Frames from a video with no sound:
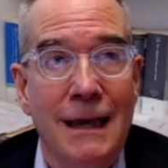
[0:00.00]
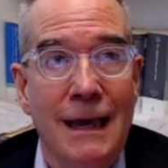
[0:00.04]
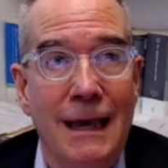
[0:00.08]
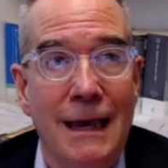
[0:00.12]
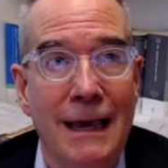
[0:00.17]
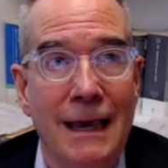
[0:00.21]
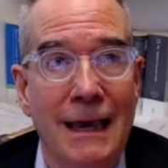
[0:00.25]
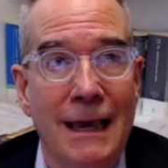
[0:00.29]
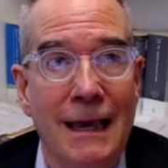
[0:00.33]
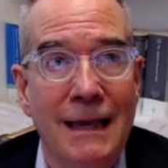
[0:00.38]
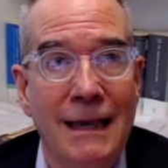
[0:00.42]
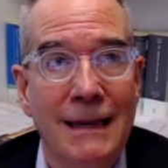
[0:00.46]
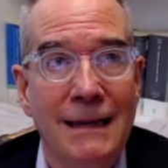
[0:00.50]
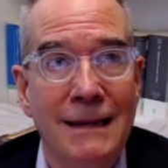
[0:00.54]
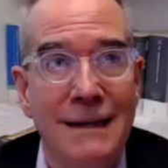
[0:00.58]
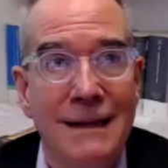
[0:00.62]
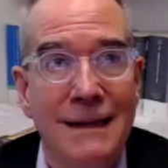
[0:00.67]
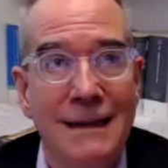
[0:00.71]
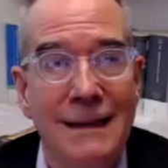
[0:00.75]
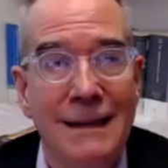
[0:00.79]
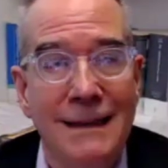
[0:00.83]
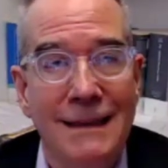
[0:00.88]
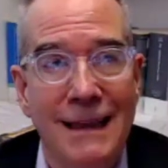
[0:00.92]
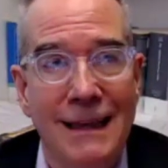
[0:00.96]
And
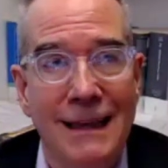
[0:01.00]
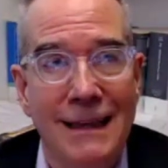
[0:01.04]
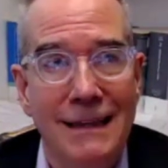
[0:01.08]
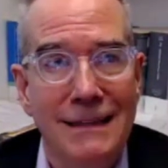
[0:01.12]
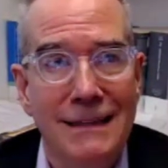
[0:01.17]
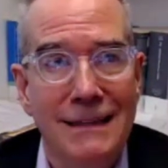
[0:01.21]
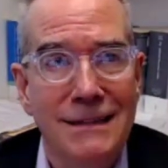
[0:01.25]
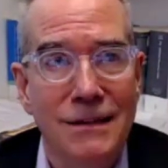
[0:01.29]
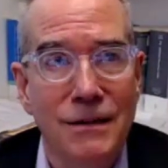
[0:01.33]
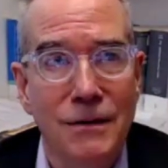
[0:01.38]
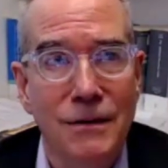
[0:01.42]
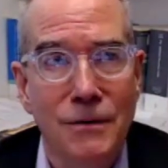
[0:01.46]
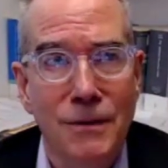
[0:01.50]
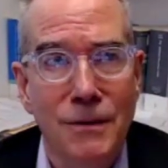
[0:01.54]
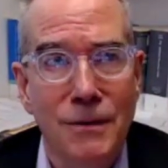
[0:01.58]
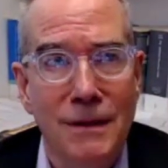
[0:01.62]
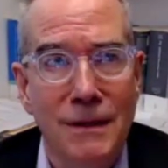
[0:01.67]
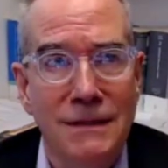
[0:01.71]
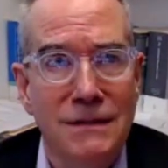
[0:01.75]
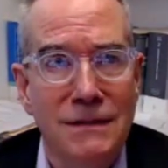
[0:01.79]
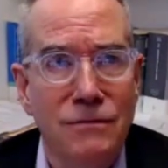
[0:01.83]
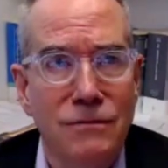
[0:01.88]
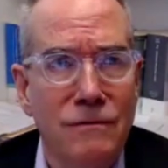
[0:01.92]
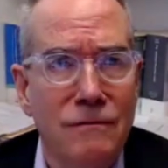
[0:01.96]
so
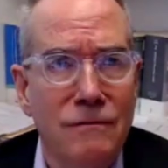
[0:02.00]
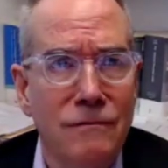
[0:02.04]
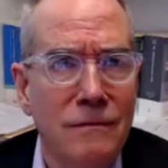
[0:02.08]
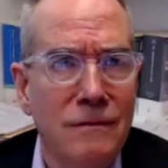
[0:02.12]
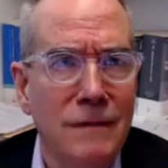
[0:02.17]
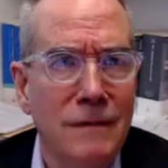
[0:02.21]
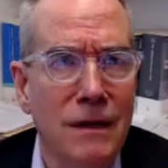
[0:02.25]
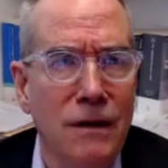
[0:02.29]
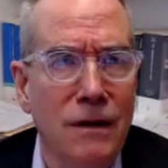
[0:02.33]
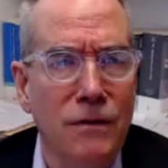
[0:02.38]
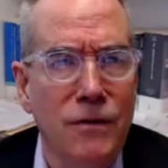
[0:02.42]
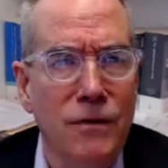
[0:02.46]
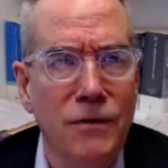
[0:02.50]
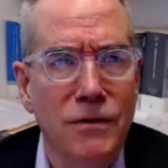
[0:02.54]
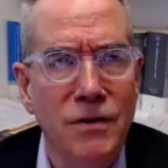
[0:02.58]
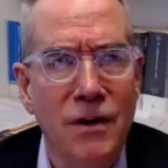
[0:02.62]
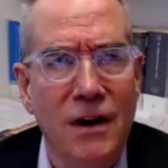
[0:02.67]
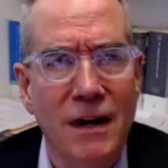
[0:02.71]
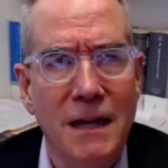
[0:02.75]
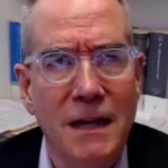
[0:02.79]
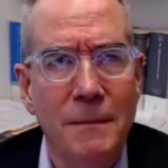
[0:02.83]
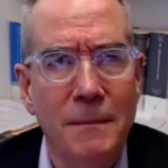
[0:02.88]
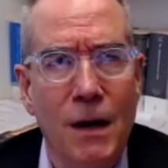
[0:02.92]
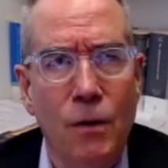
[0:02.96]
it's, they're
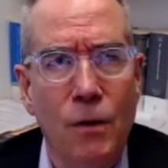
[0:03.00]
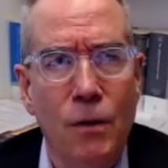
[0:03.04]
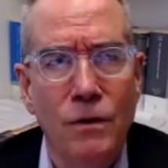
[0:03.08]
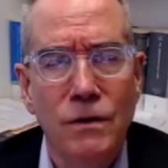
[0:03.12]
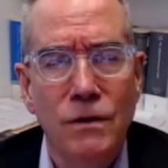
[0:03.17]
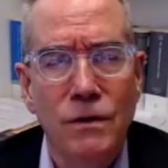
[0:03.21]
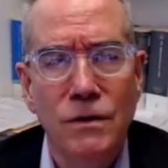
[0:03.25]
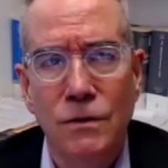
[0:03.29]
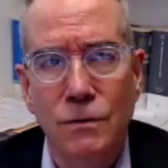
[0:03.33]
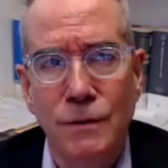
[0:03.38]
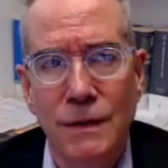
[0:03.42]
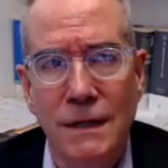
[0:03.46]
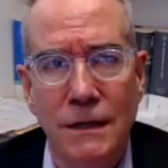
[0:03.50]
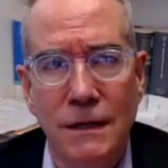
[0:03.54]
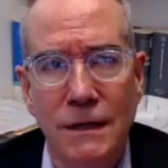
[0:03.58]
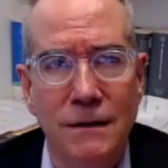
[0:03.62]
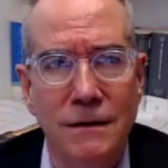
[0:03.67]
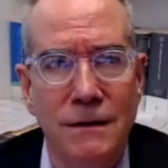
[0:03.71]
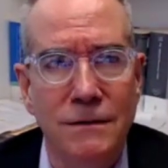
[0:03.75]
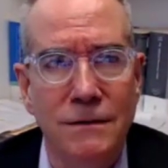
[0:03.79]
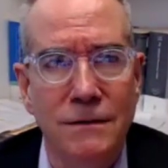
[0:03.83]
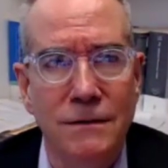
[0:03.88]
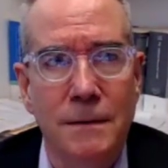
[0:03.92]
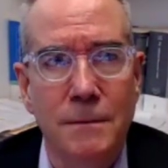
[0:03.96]
talking about, do we need
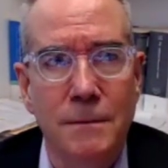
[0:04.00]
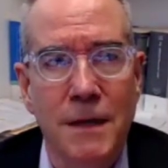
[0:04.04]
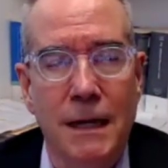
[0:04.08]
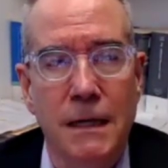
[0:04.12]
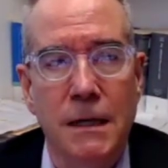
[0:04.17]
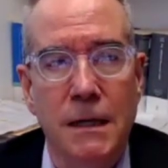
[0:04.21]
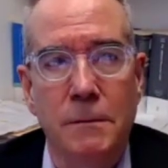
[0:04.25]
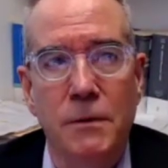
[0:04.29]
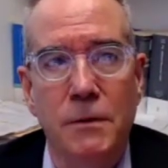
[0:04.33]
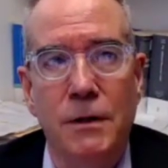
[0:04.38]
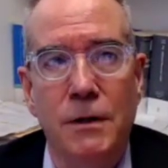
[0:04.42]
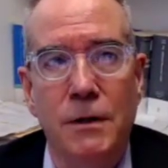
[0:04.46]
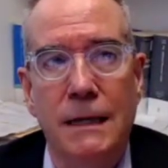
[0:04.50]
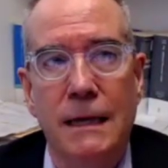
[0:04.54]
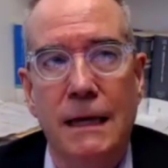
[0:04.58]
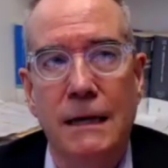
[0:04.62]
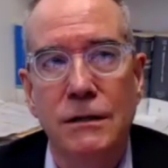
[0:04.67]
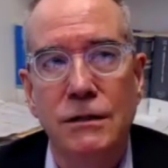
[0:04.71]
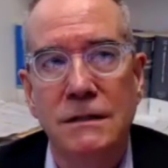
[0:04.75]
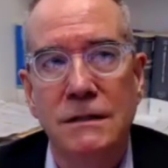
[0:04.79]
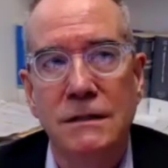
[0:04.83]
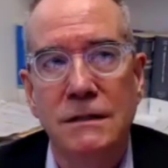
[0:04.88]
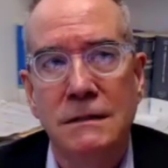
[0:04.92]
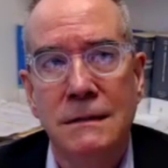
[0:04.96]
to do some kind of
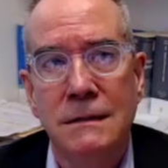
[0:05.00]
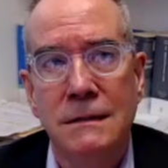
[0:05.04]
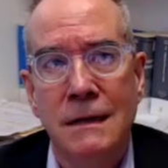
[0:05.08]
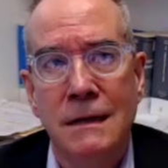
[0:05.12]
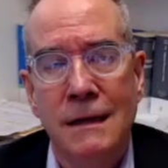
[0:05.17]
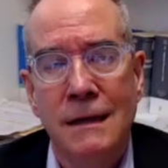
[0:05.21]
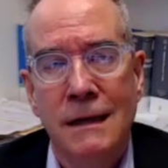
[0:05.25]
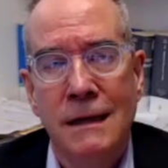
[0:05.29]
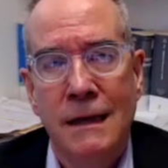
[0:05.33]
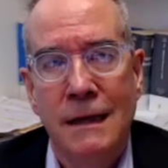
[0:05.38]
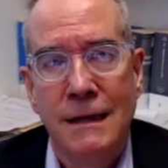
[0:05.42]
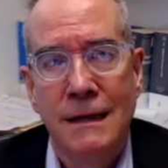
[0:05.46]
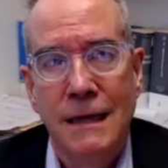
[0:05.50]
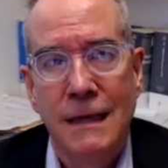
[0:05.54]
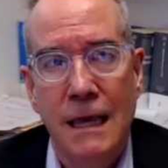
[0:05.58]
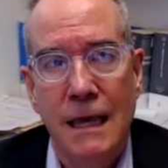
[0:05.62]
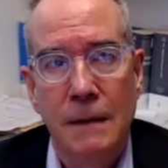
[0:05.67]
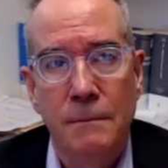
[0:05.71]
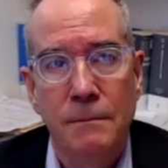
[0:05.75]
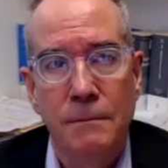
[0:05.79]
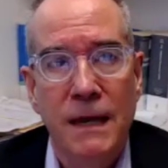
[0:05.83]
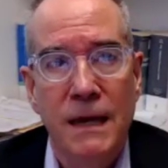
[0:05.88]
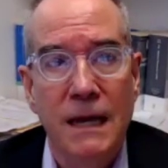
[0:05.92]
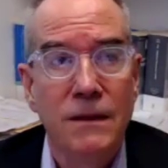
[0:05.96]
communications
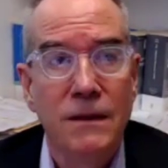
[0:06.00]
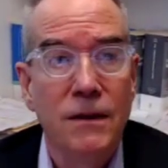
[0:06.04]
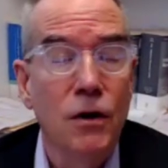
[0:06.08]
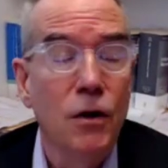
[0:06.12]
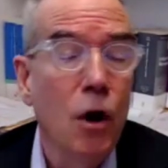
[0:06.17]
campaign?